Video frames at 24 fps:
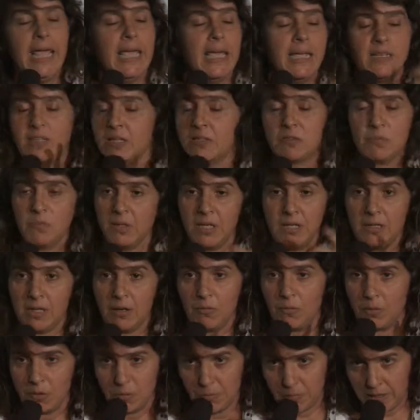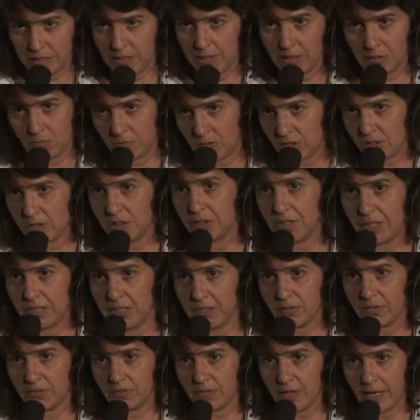It doesn't mean that we're mean and we're going to
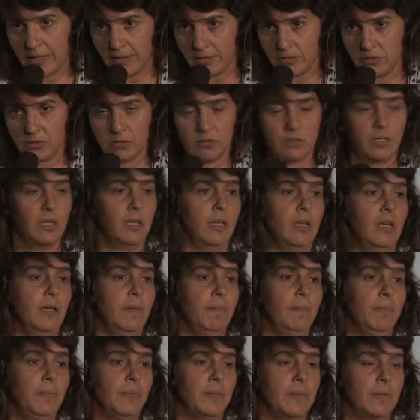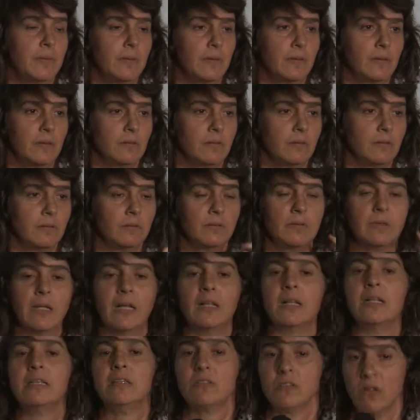eat the flies.
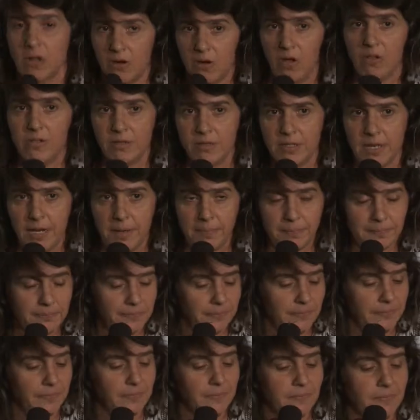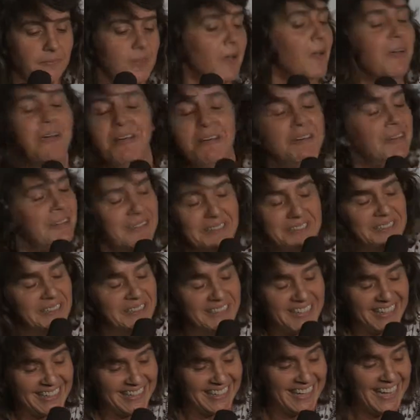At least not all the time. No, I'm
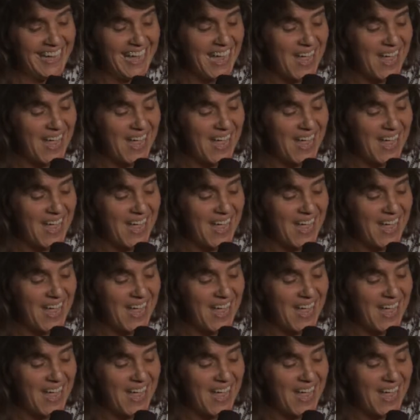joking.